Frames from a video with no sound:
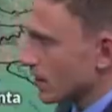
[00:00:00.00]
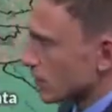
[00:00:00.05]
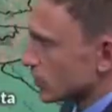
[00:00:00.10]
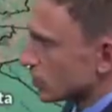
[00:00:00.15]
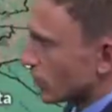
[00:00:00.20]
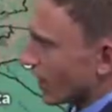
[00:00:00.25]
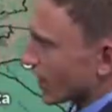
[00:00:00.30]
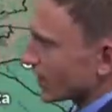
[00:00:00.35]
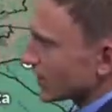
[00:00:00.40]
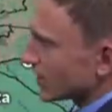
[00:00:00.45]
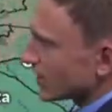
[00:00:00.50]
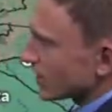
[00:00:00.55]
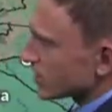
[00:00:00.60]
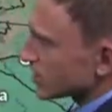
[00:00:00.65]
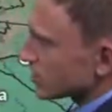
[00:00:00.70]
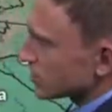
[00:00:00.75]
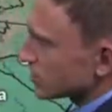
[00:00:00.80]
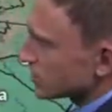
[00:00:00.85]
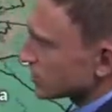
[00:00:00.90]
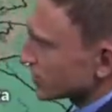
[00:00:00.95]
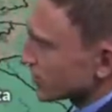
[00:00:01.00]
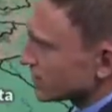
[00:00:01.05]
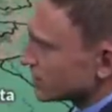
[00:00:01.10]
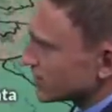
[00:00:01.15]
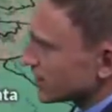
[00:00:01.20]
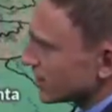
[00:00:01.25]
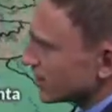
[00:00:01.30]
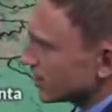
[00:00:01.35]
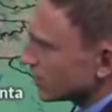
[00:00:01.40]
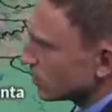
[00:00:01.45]
Dry conditions
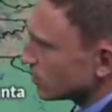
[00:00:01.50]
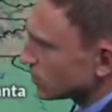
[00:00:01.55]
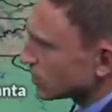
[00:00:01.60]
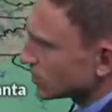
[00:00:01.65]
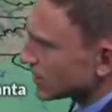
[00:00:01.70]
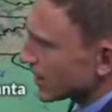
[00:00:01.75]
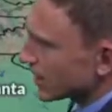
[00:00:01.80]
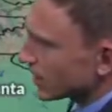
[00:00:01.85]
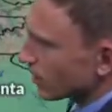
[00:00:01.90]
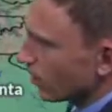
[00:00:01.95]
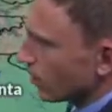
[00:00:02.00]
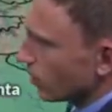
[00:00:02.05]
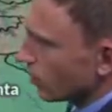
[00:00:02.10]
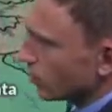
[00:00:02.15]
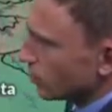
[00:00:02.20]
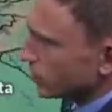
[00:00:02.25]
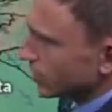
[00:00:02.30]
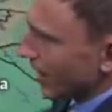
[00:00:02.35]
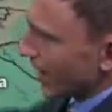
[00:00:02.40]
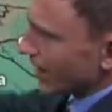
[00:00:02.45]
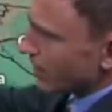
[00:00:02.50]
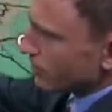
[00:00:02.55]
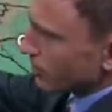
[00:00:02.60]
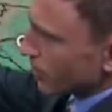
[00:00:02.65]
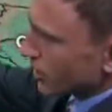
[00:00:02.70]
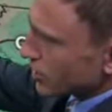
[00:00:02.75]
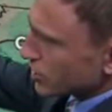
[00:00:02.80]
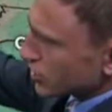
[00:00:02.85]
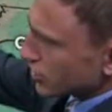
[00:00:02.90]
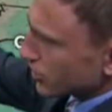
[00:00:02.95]
continue to take hold, high
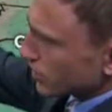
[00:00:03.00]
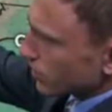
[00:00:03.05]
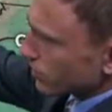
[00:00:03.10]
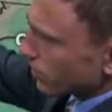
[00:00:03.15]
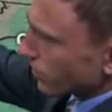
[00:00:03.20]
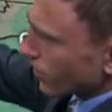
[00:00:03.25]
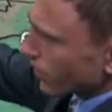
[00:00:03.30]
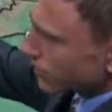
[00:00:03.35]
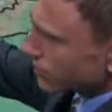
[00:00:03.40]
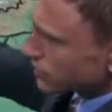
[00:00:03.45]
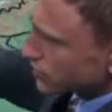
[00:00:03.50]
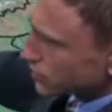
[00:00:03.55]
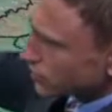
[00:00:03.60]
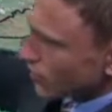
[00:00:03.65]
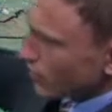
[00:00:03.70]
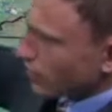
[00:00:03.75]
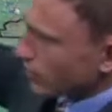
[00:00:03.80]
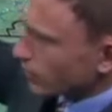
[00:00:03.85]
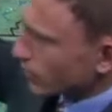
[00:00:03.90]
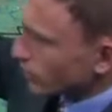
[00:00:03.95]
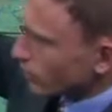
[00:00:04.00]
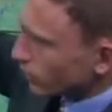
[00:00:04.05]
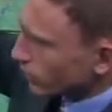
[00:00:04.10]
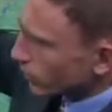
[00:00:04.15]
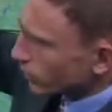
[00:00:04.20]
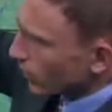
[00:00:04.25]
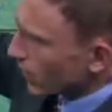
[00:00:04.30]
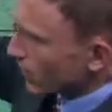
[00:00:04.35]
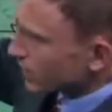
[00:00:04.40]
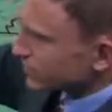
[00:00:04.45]
pressure in place to to our
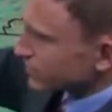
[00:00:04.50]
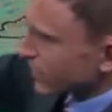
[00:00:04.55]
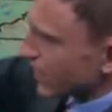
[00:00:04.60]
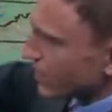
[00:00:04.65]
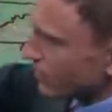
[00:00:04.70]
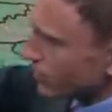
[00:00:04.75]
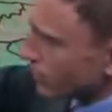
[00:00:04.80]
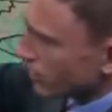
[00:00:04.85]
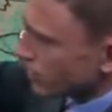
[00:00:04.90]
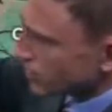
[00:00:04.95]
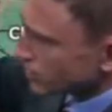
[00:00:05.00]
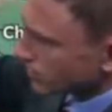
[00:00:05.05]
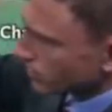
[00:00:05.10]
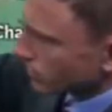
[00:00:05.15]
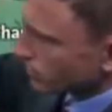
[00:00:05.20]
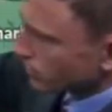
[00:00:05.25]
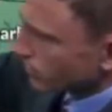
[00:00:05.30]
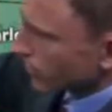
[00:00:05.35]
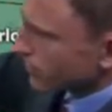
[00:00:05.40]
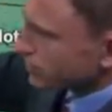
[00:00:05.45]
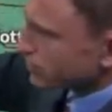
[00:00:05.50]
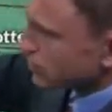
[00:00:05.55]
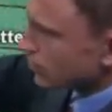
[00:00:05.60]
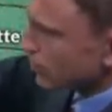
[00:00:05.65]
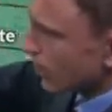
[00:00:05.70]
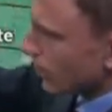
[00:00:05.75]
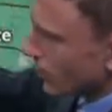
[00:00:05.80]
northwest, high pressure in place to